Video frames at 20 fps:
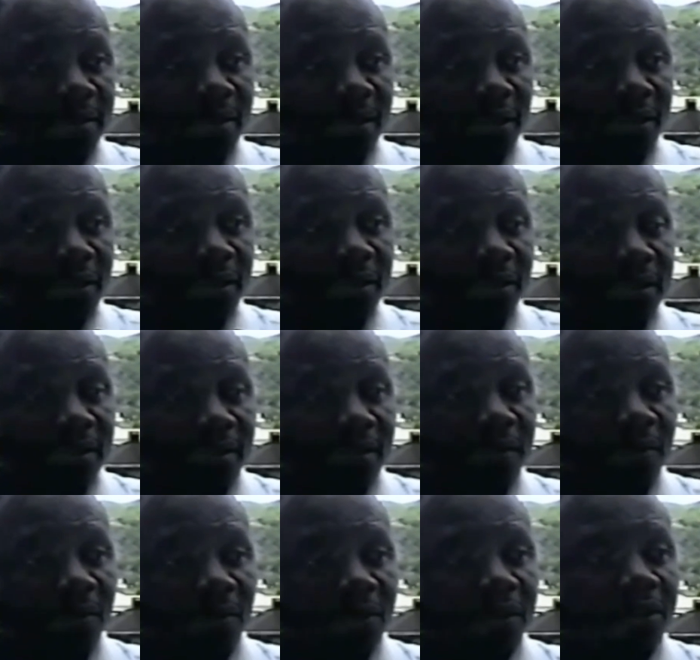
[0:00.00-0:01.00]
things
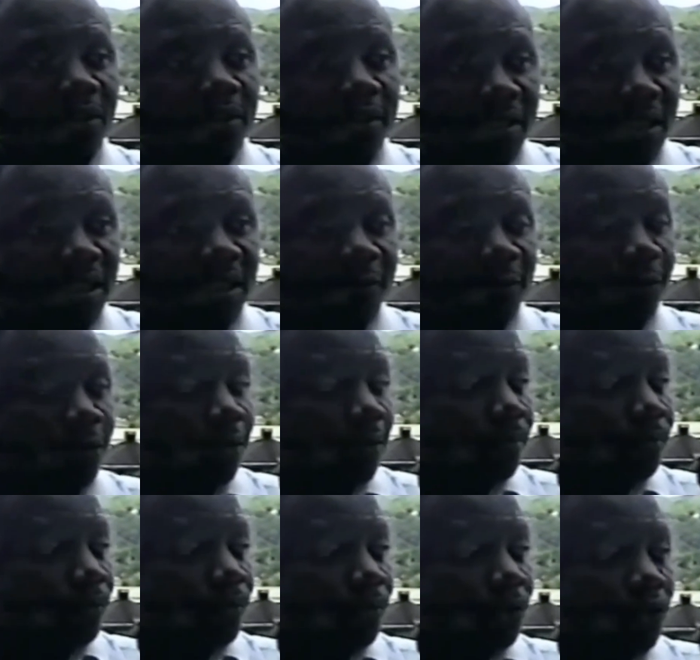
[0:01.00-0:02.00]
successful
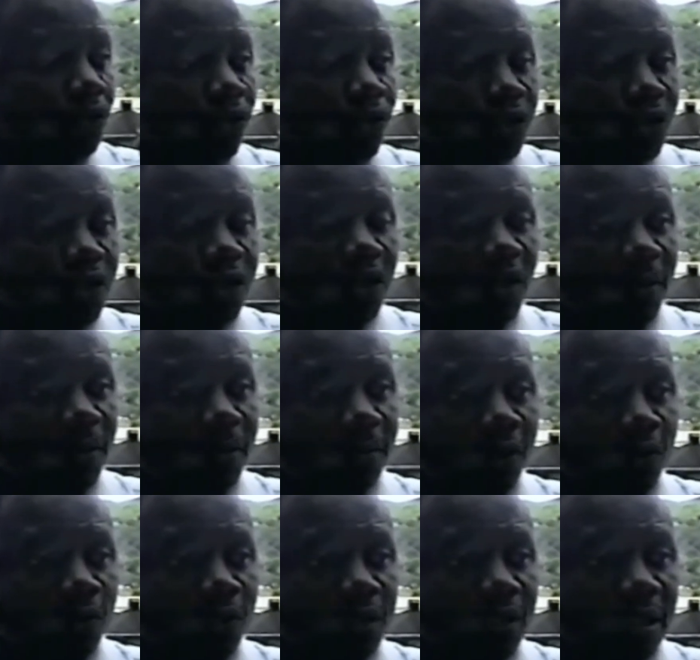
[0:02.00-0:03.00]
usually come
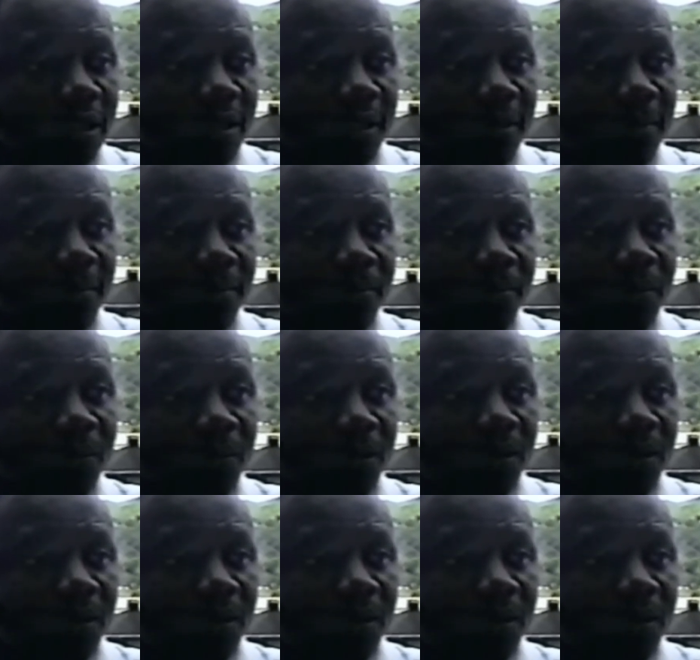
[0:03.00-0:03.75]
about. Um,